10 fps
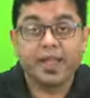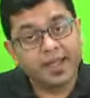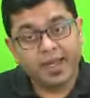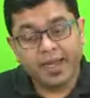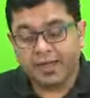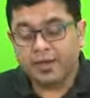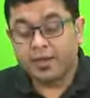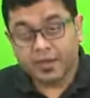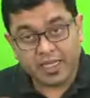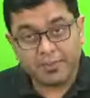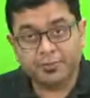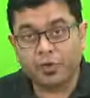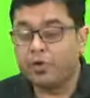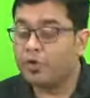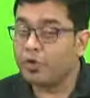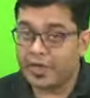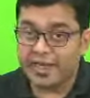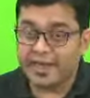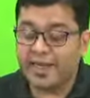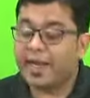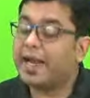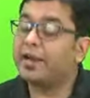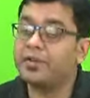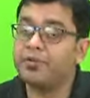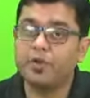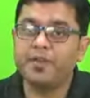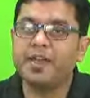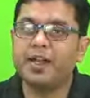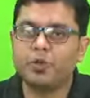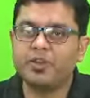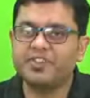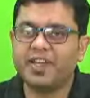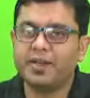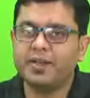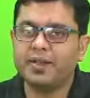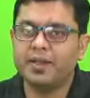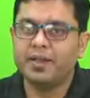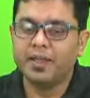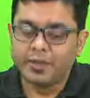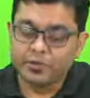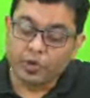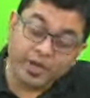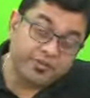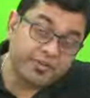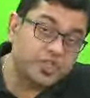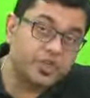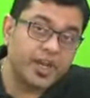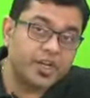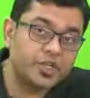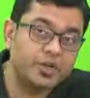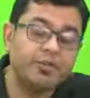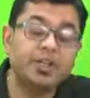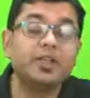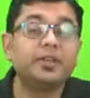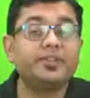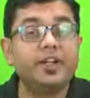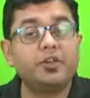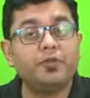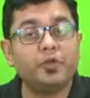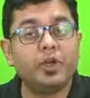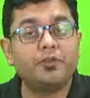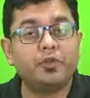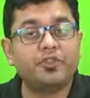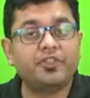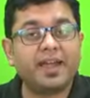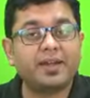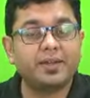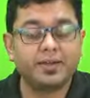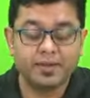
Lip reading: It keeps on rotating and revolving around the Sun. So, in which direction will the centrifugal force act?